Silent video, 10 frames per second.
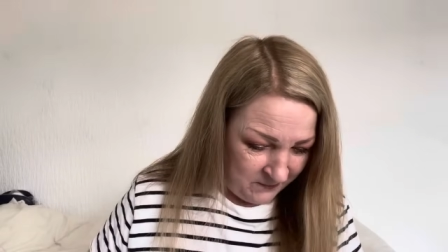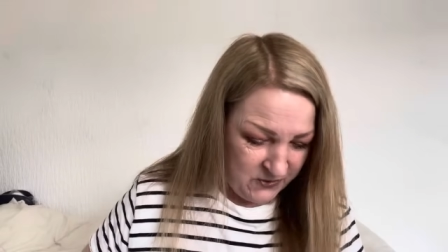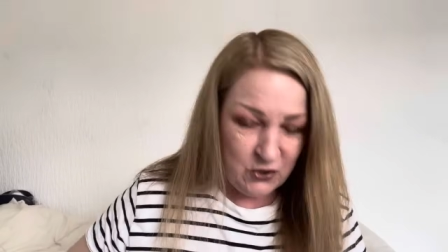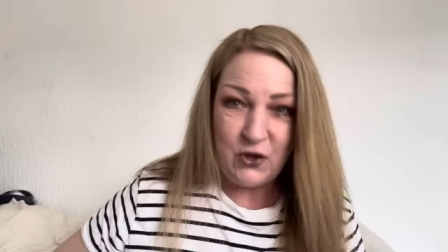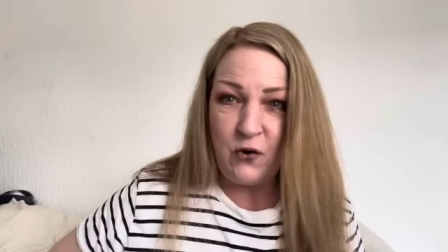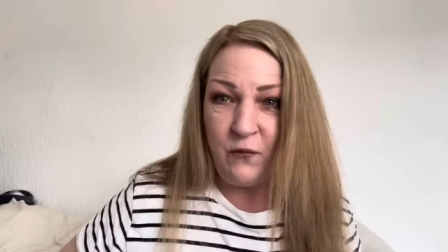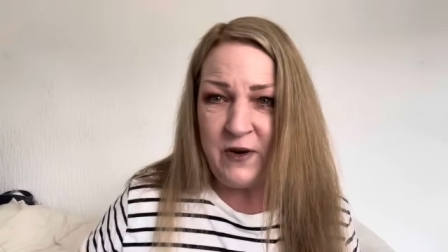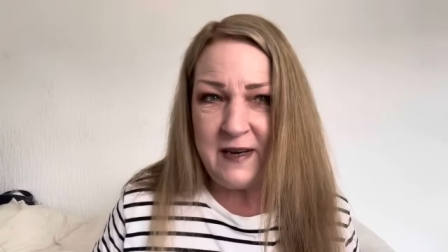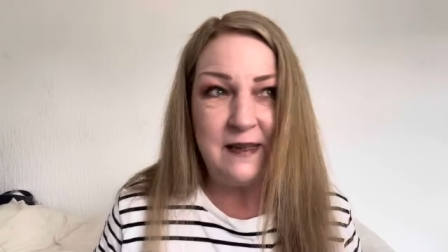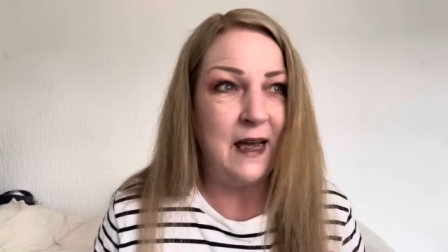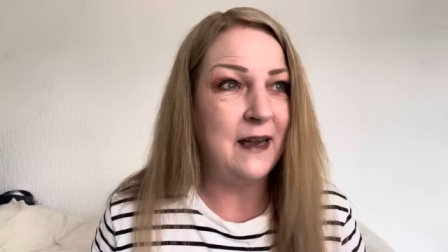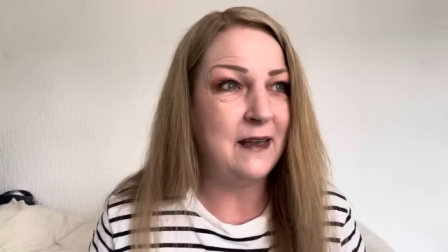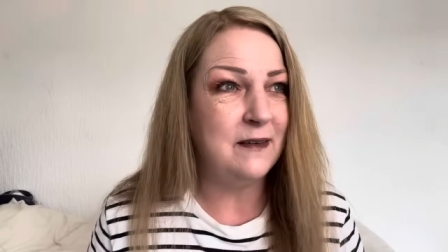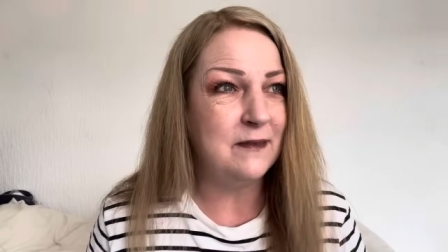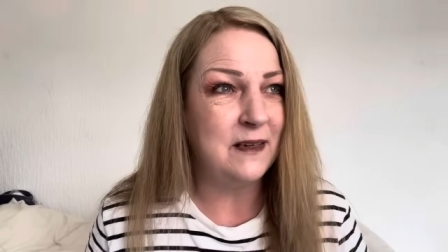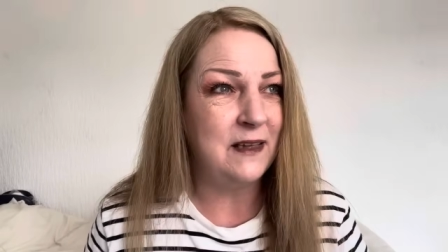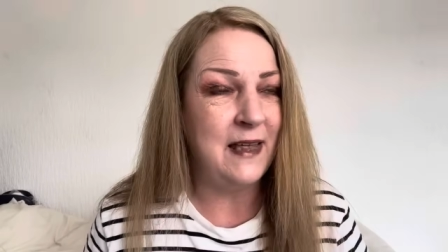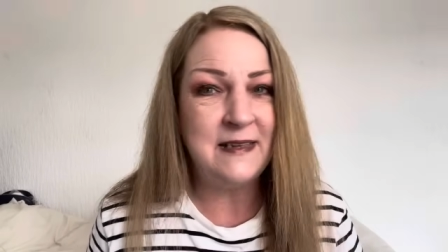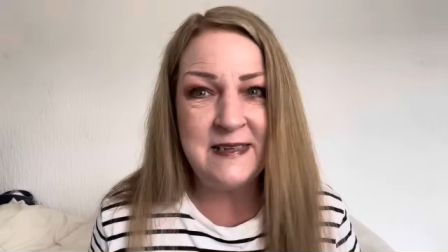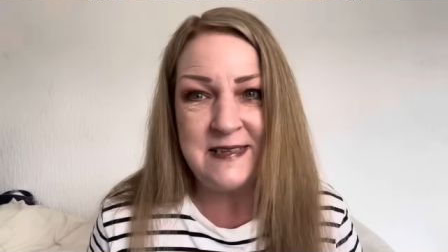So they're covered in like
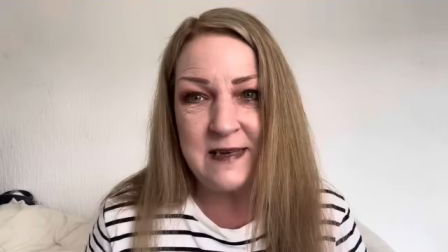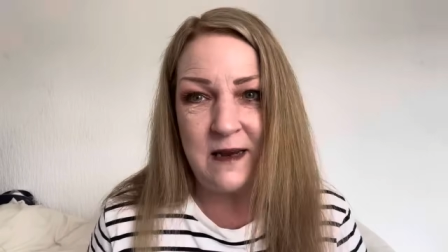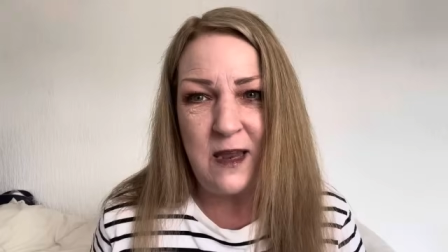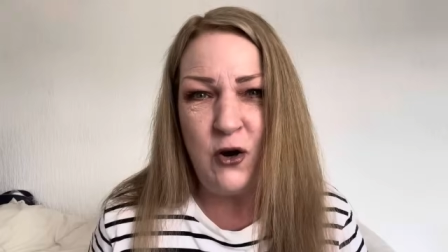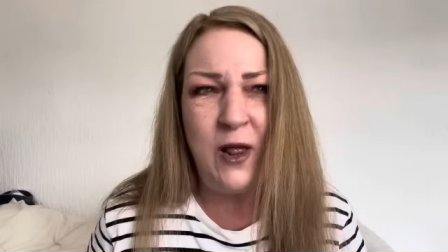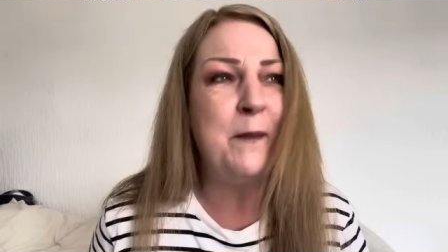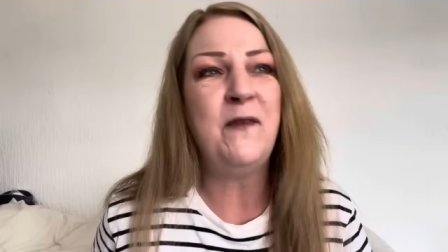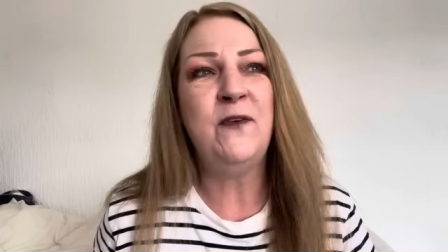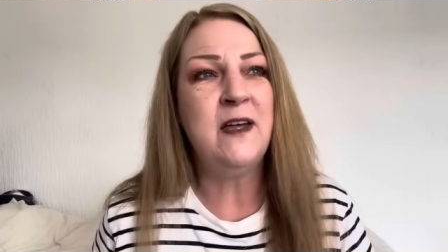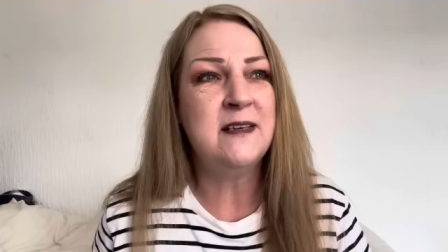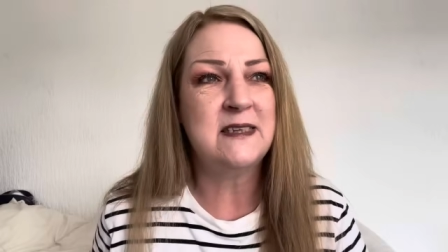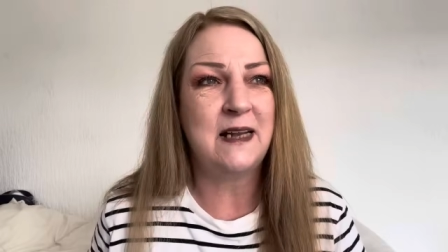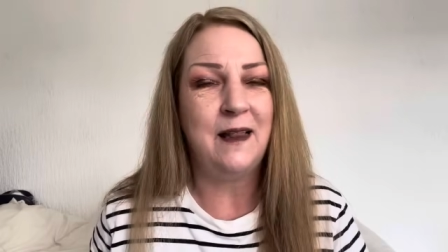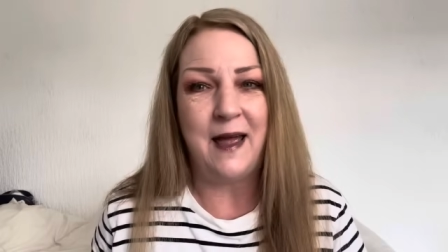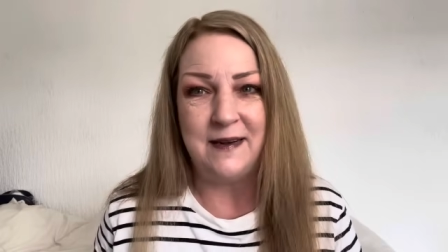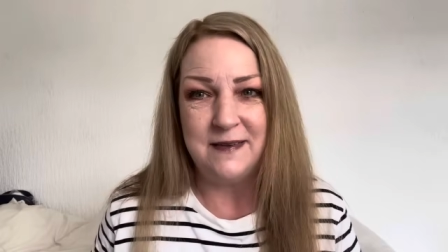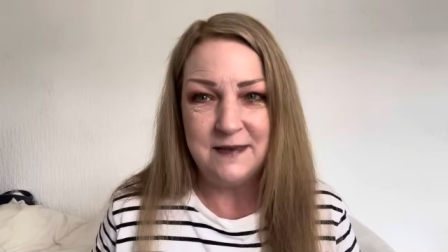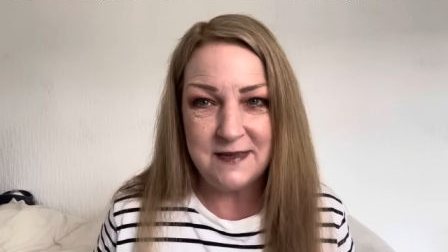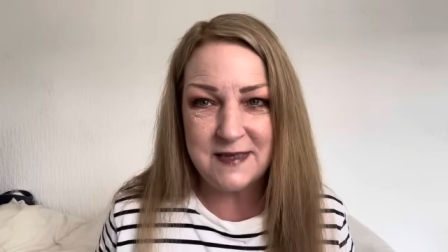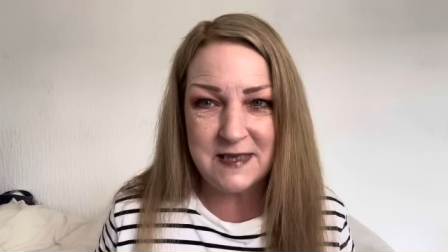cleanser, you know, like my first
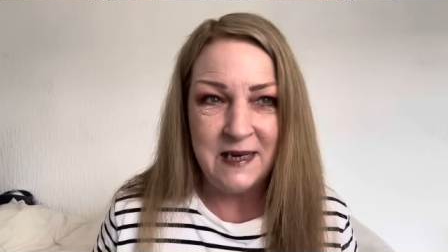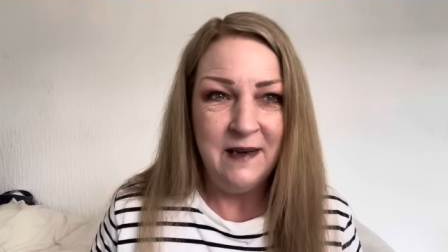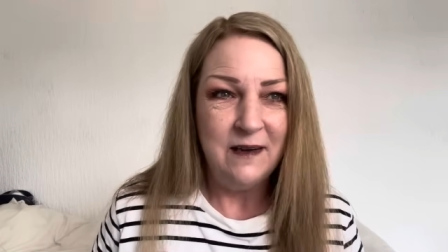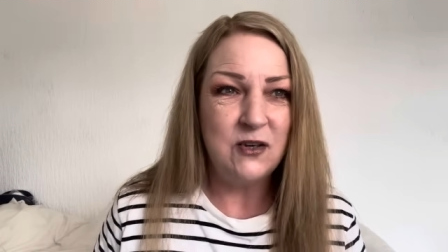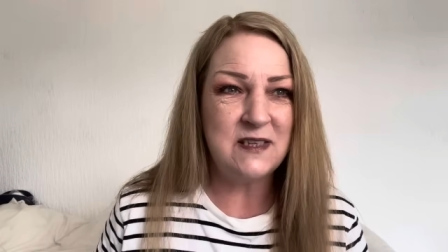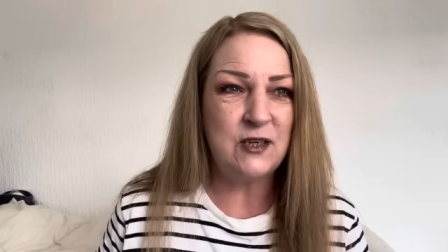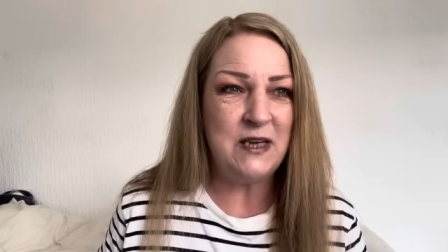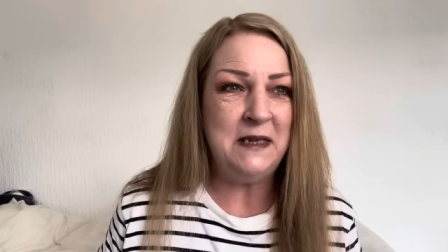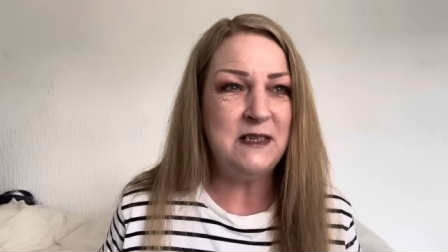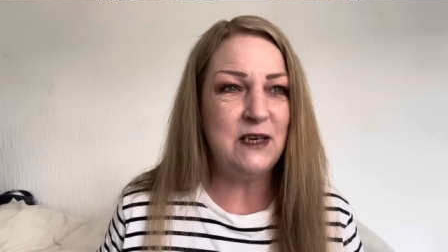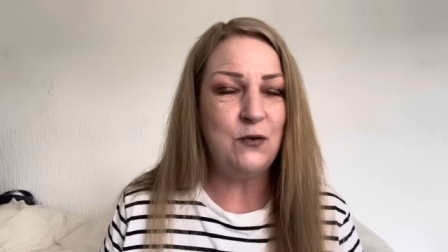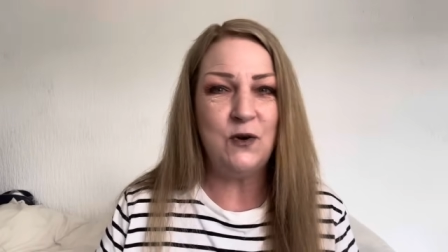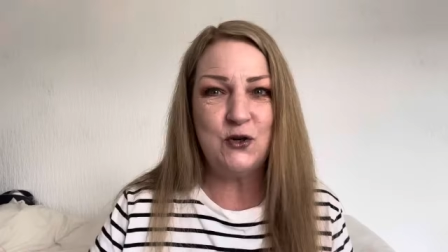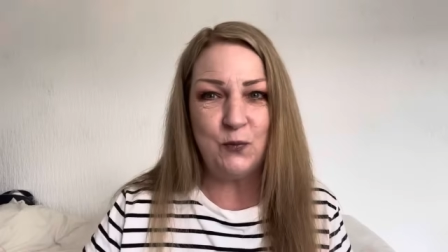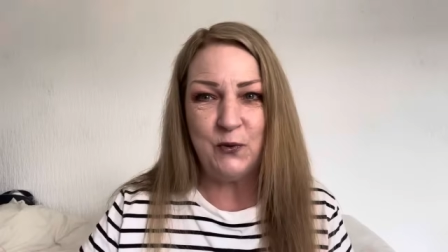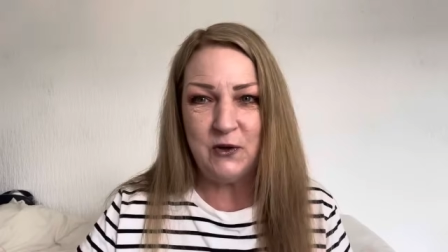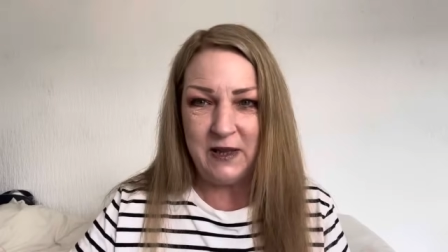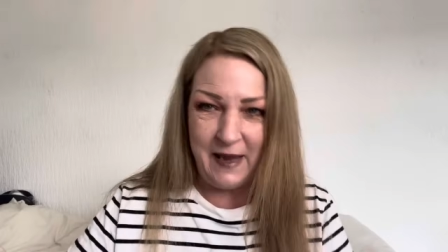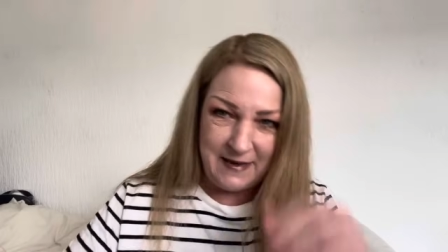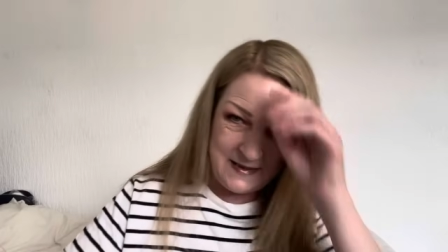cleanse, because I tend to do a double
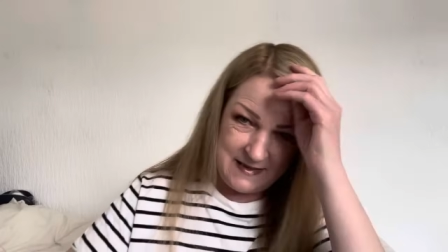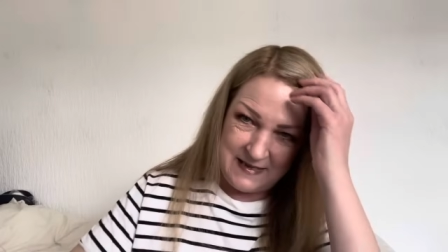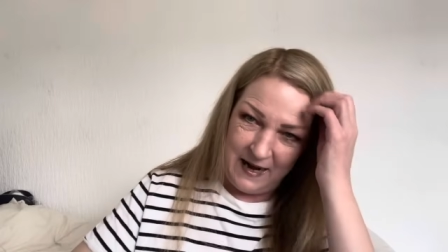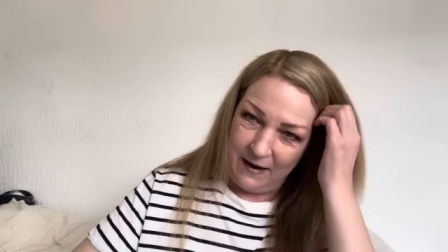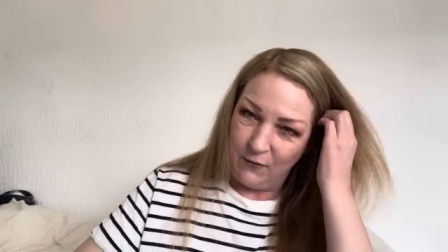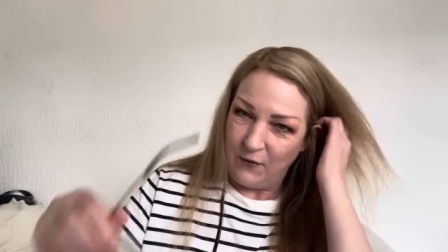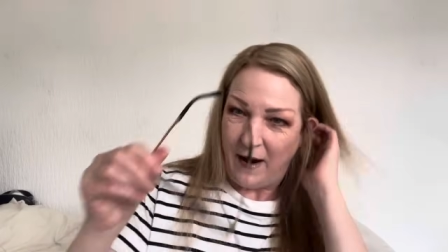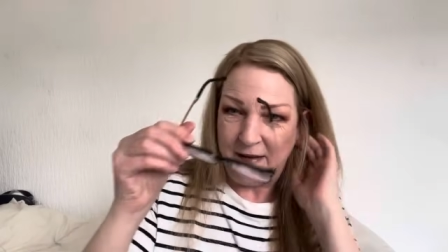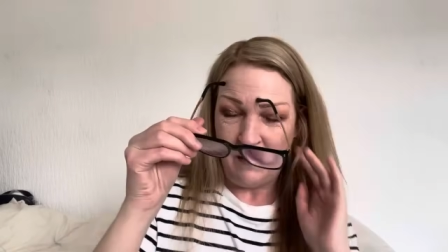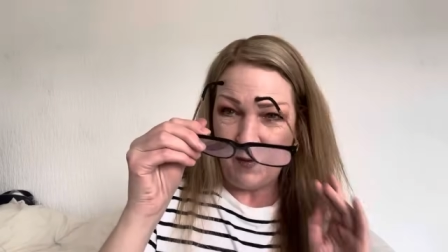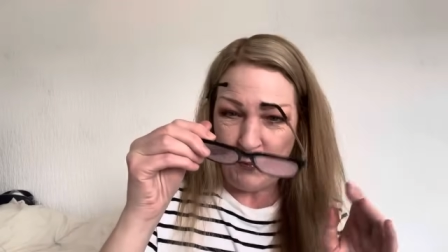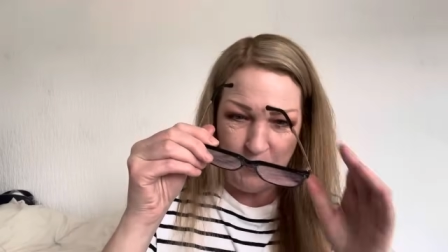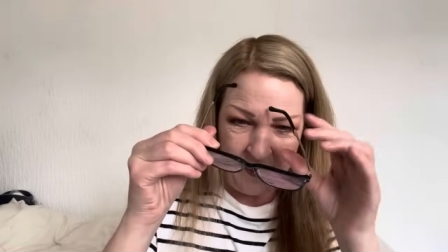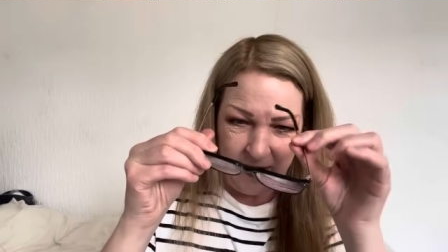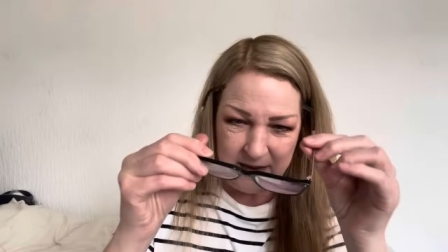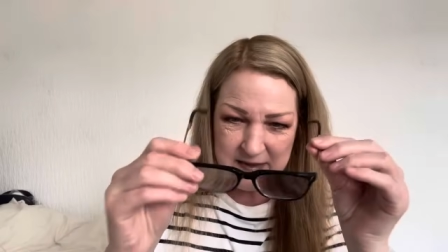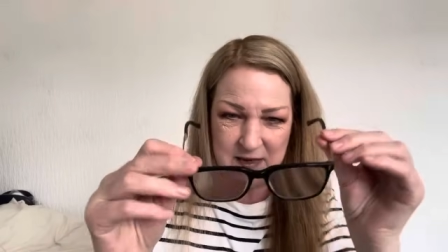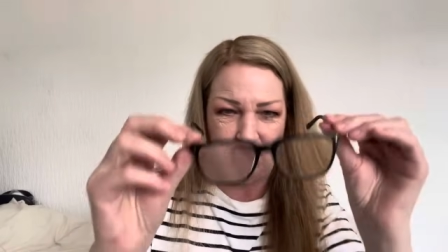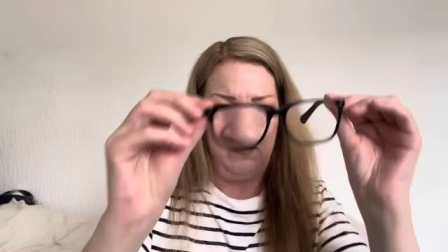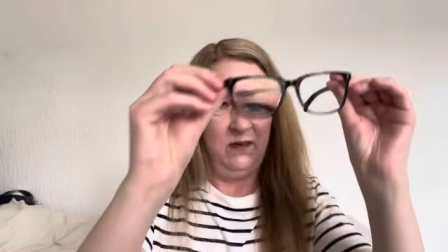cleanse now. Right, let me put my gigs
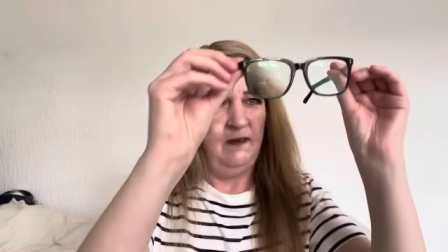on.